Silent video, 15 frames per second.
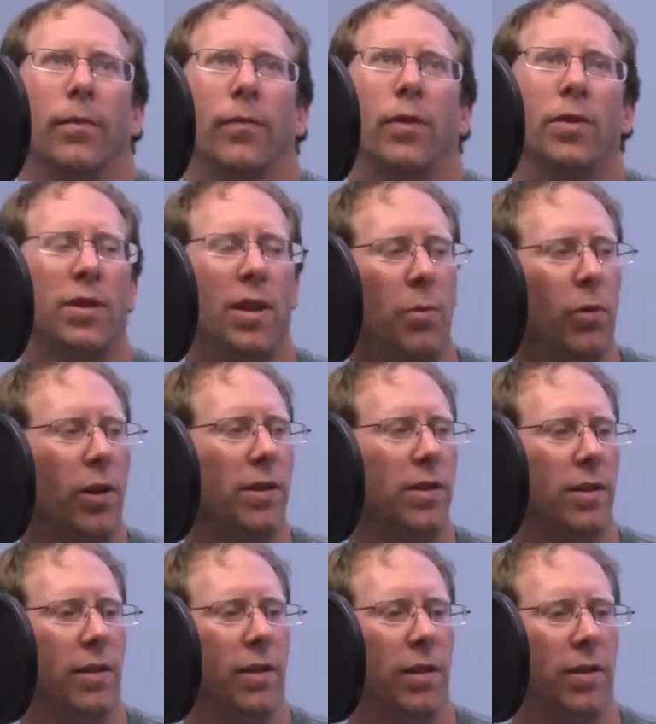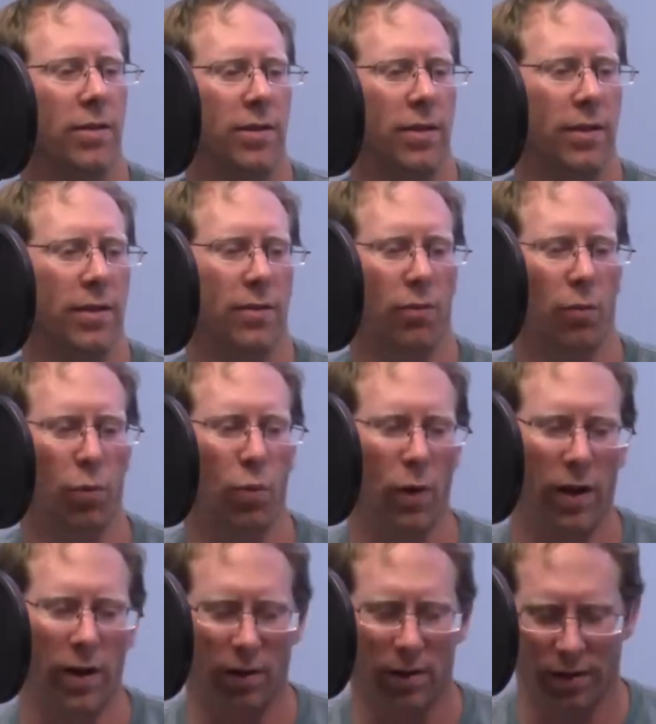for some reason there's this
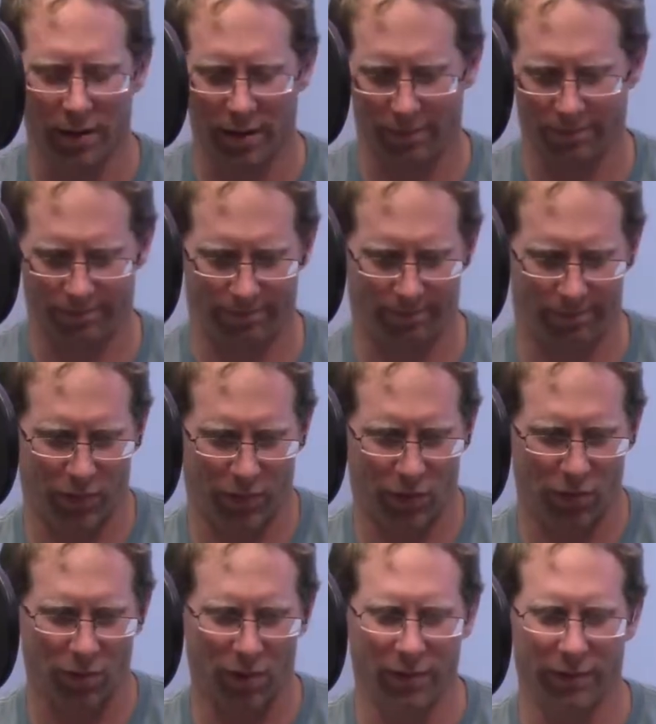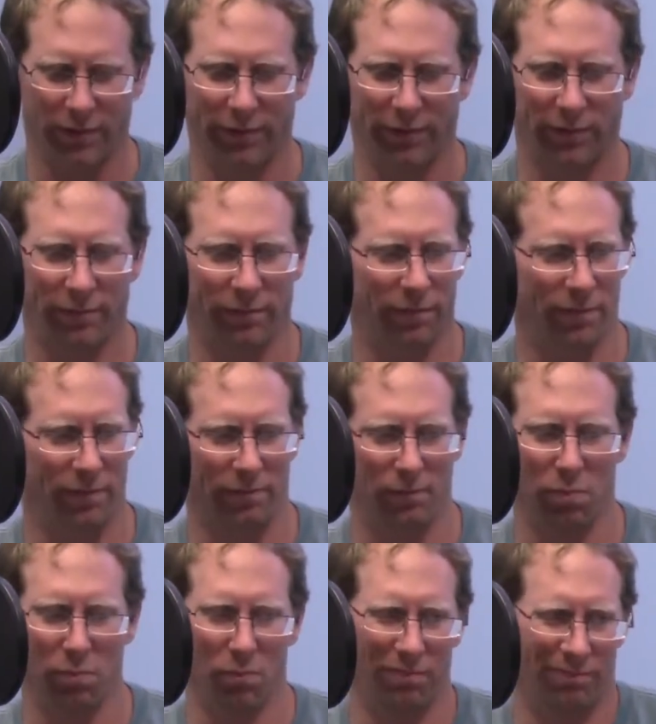weird sort of
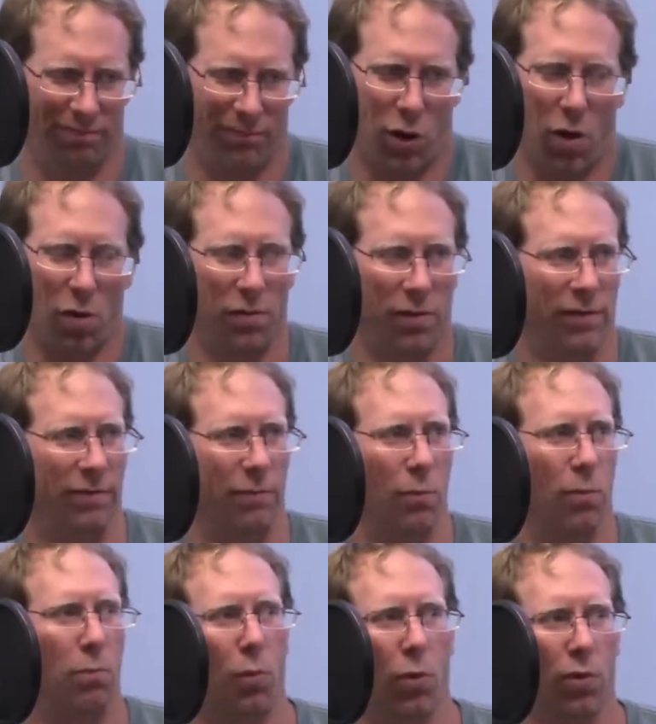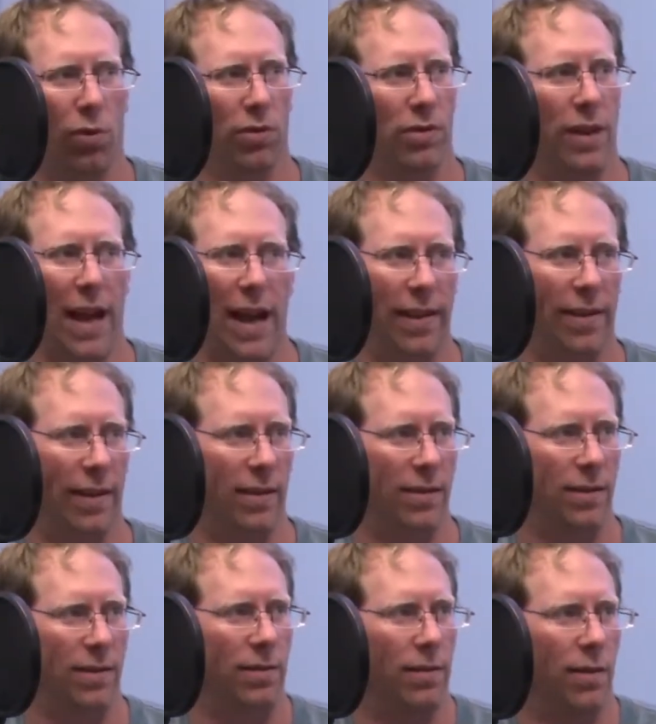code of morals and
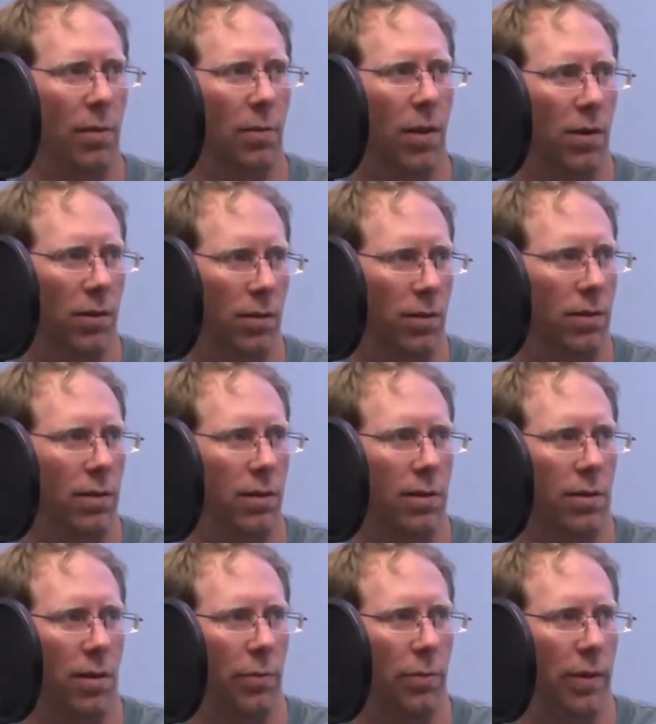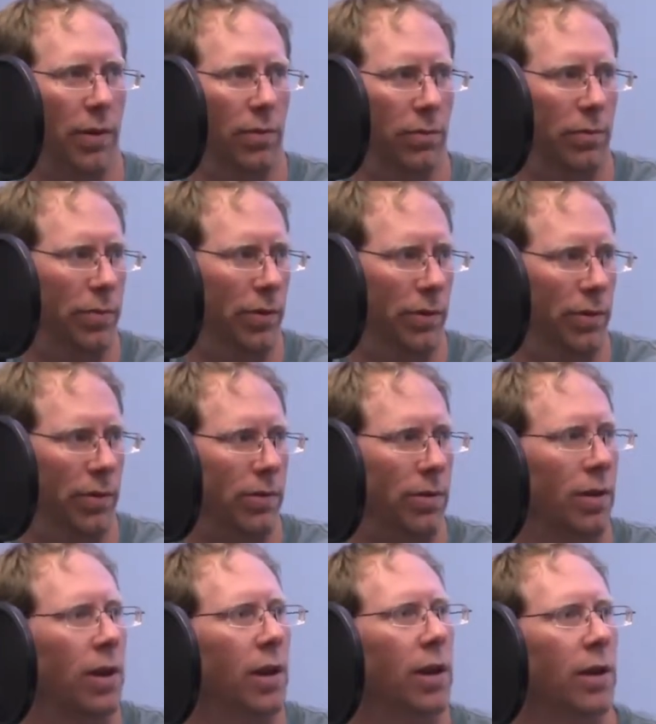ethics among guitar pedal
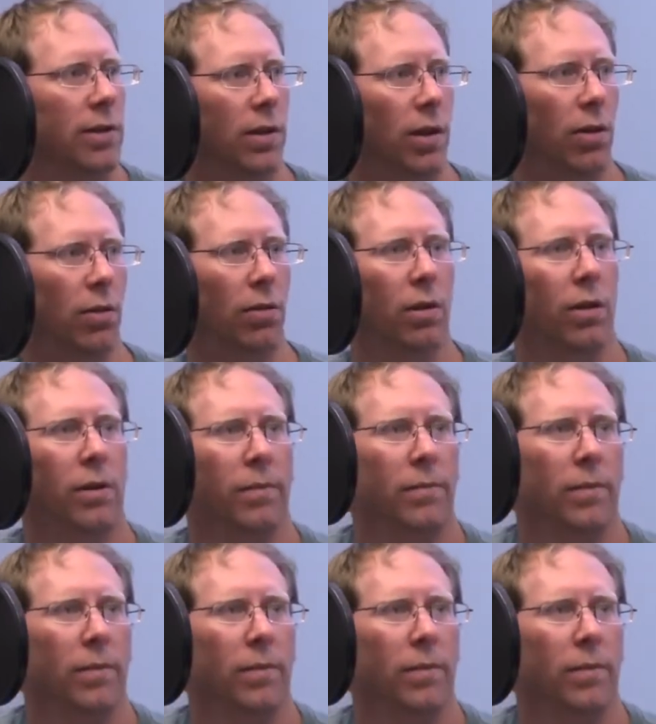builders. Mm-hmm. So